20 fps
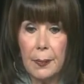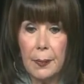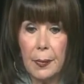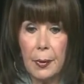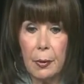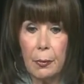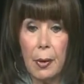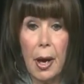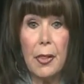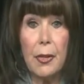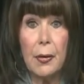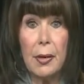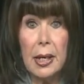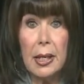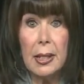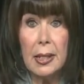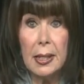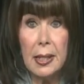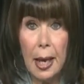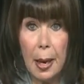rather
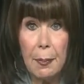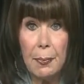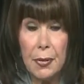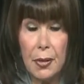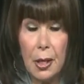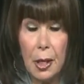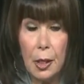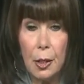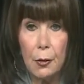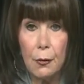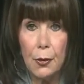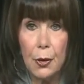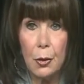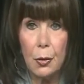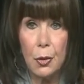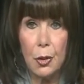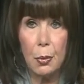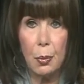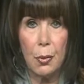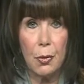in-depth
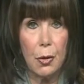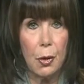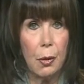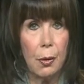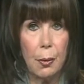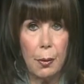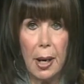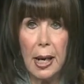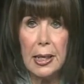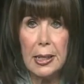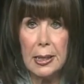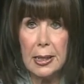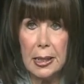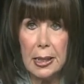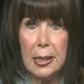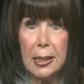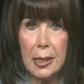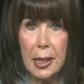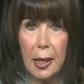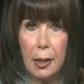interviews with great
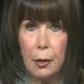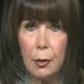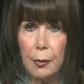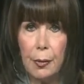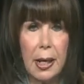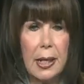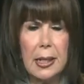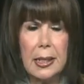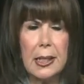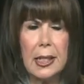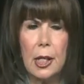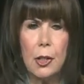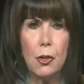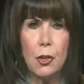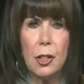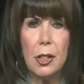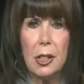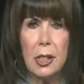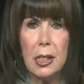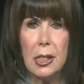detail, great
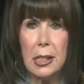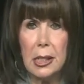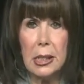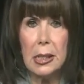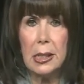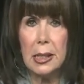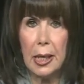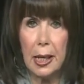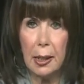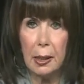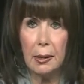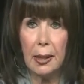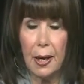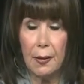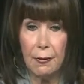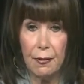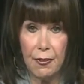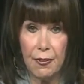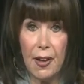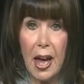attention to detail
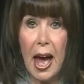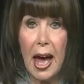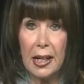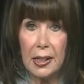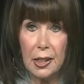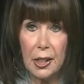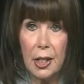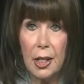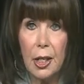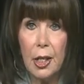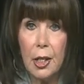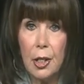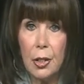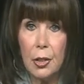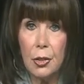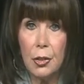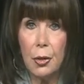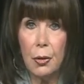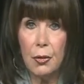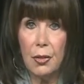and fact,
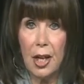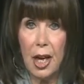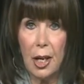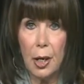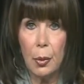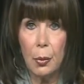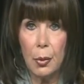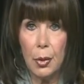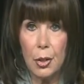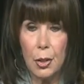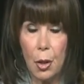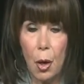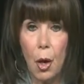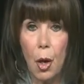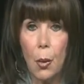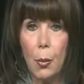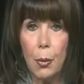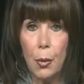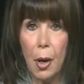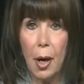so that it was
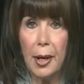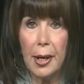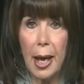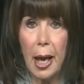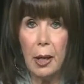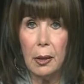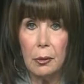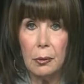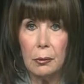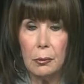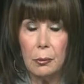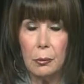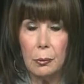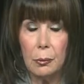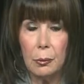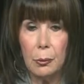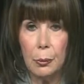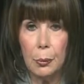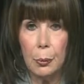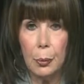all brought out
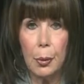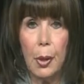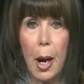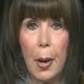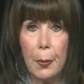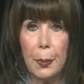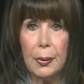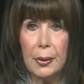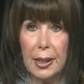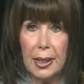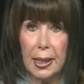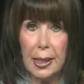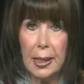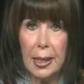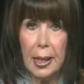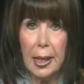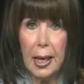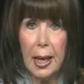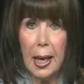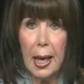properly.
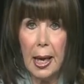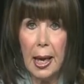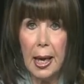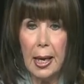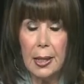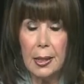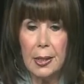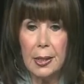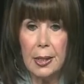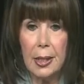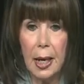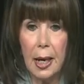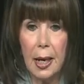And